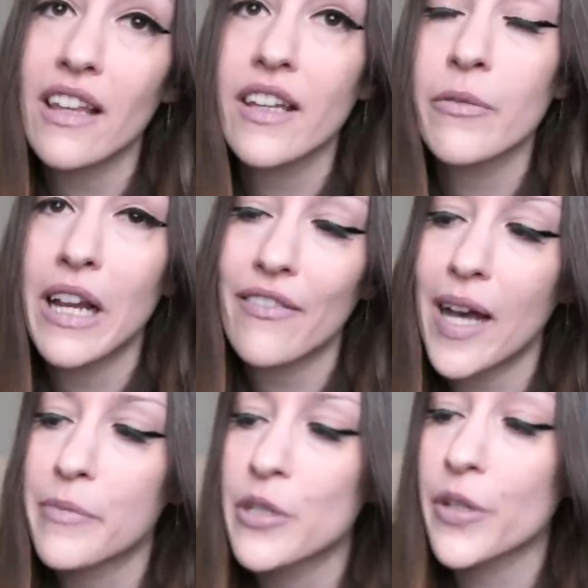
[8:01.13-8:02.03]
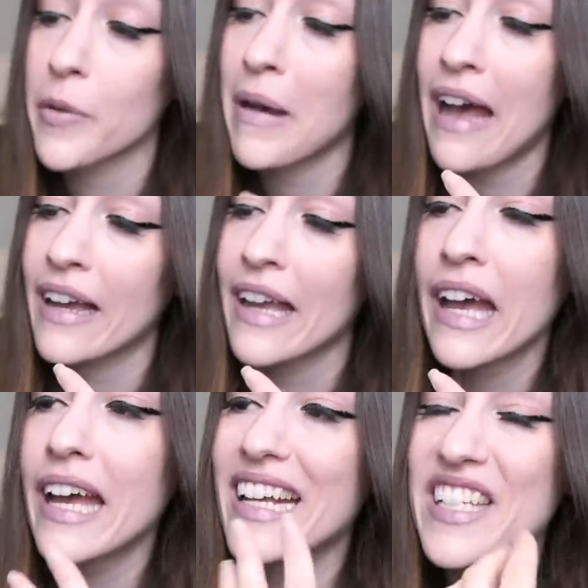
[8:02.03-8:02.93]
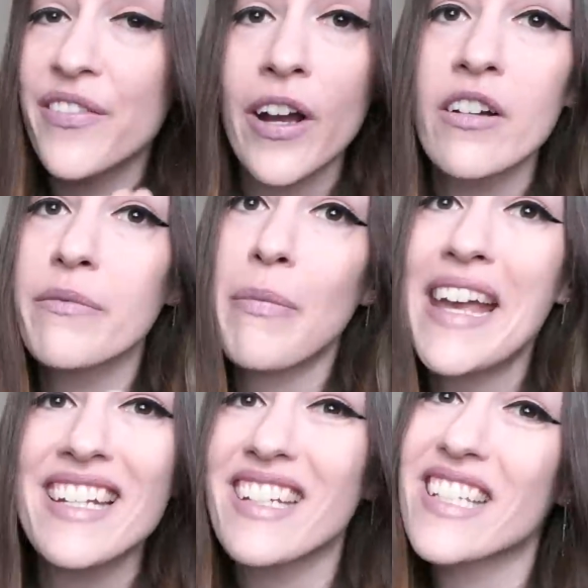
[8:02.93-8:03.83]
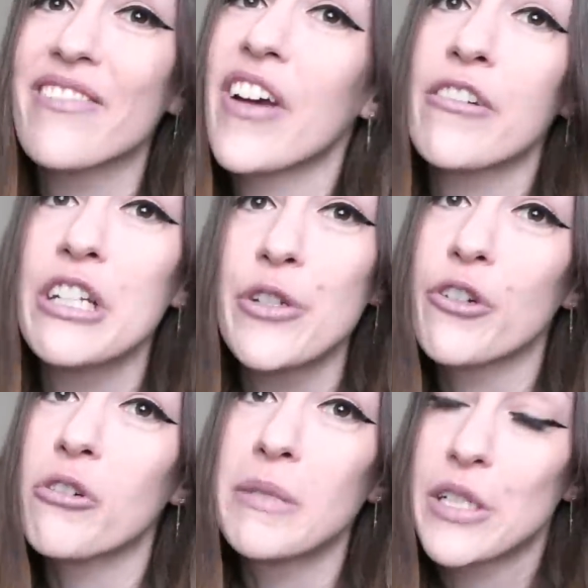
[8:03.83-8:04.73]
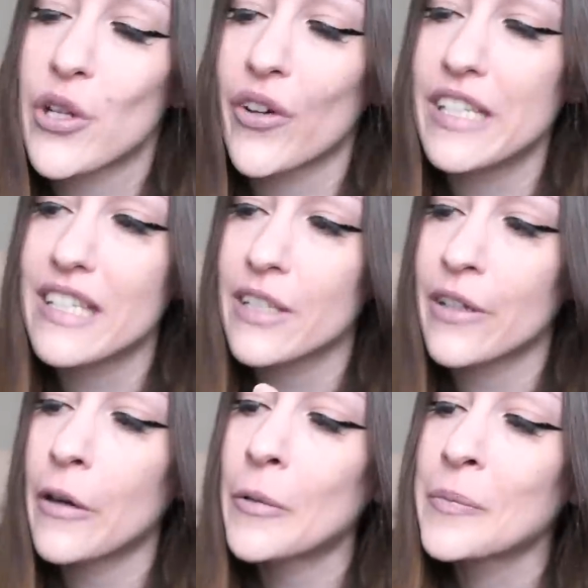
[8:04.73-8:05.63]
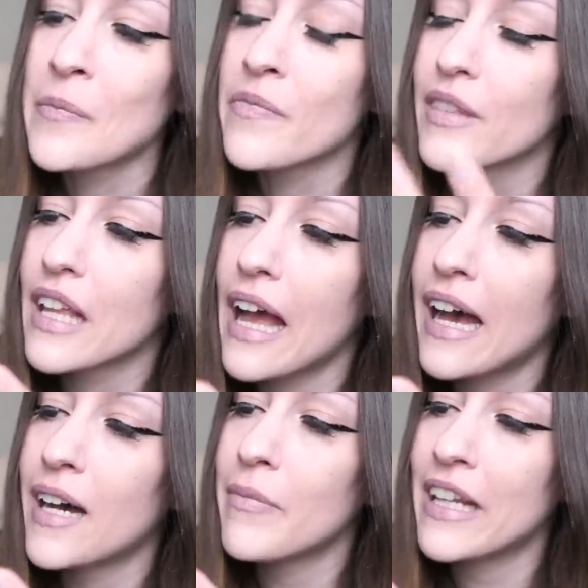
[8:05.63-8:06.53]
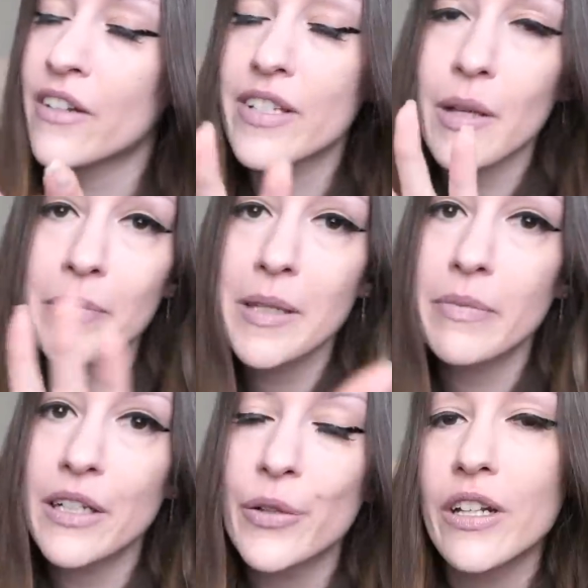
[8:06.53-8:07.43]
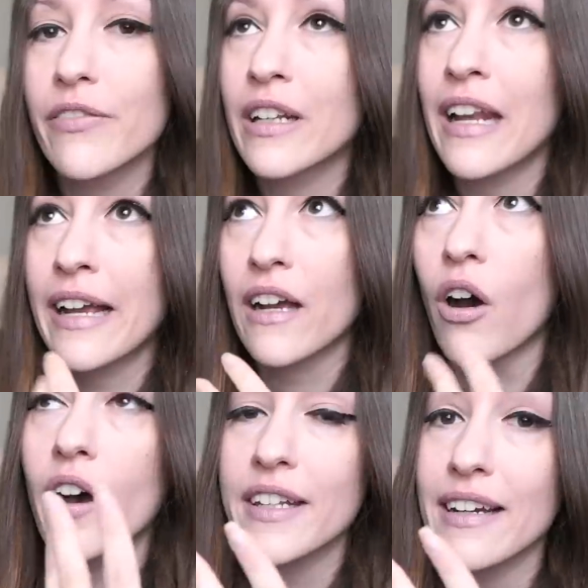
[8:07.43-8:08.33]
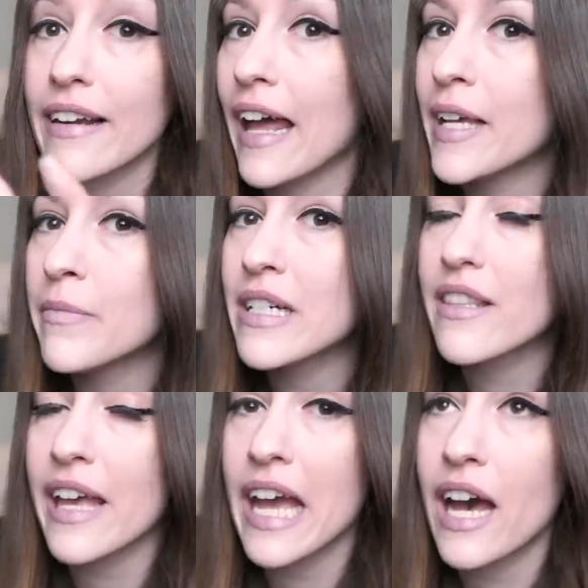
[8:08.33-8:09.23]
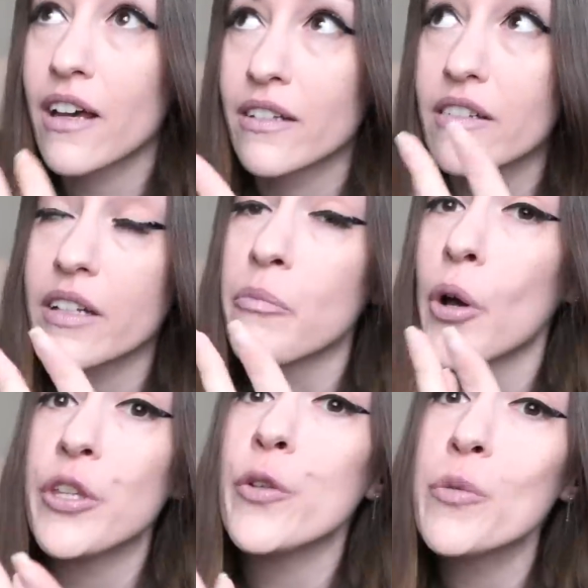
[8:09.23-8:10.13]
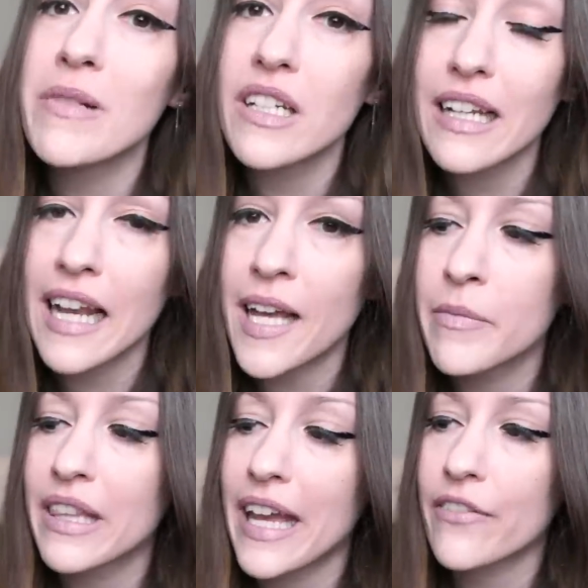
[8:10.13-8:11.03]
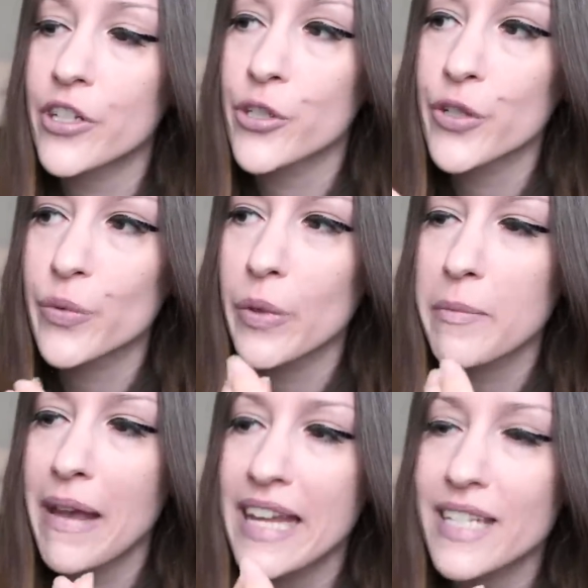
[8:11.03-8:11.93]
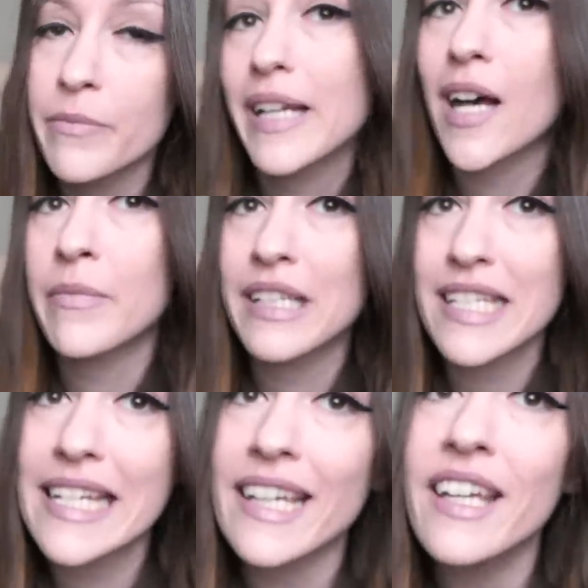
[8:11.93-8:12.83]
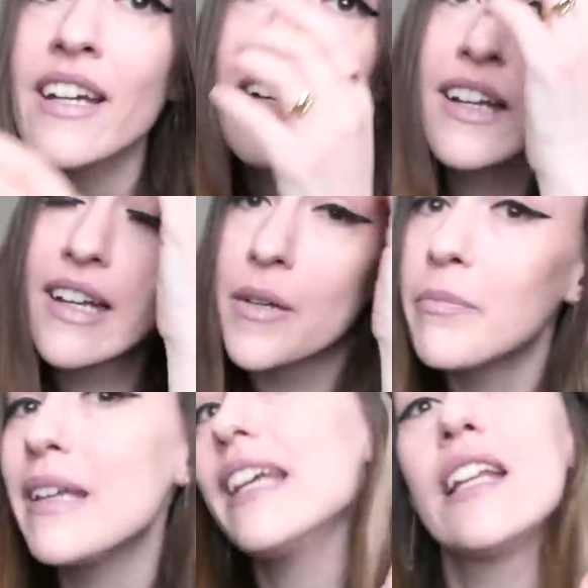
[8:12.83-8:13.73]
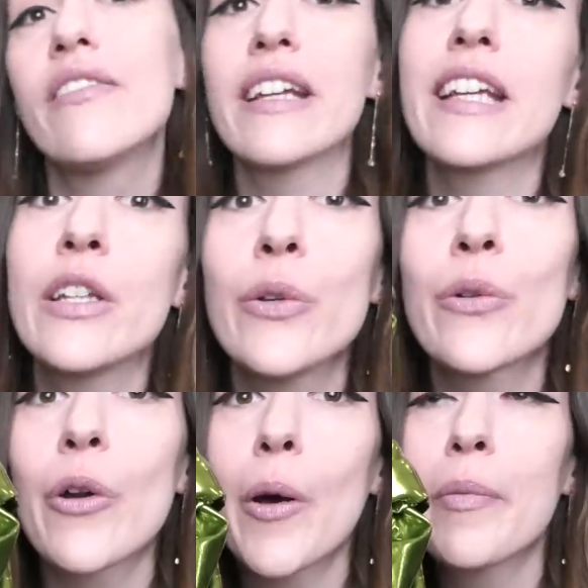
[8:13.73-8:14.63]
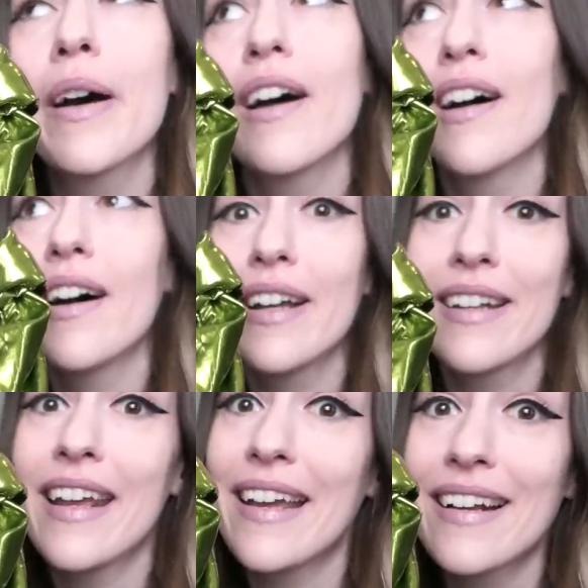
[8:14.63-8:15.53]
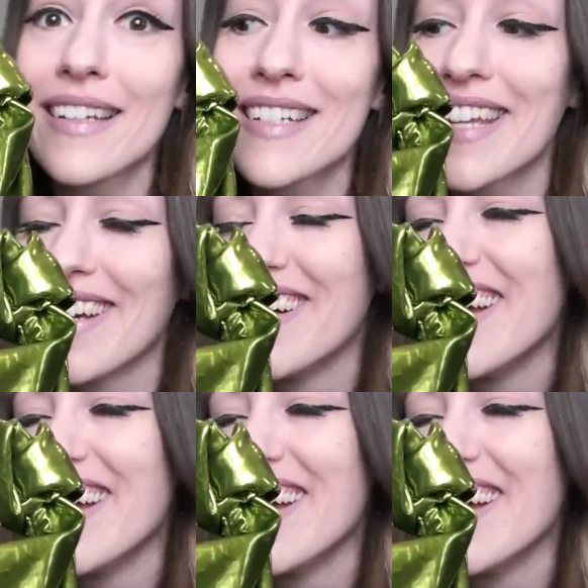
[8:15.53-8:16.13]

nothing will ever happen to your bag. It's a very patent is a very durable choice, you know. Um, I know some people who live in like a hotter climate, they have a more humid climate, they have issues with patent becoming sticky. Me living in Europe, uh, in England,